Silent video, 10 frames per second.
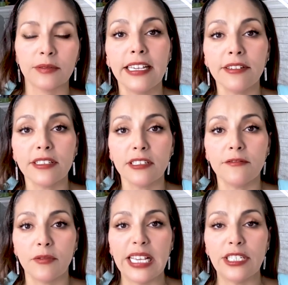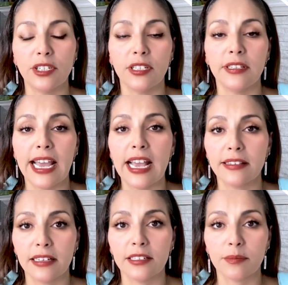And here's the information
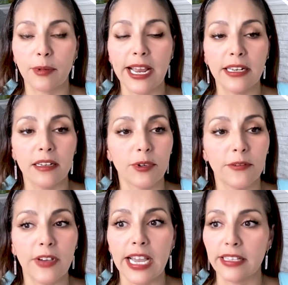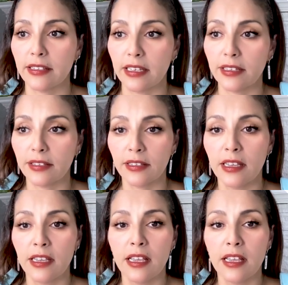that SellerSprite provides us.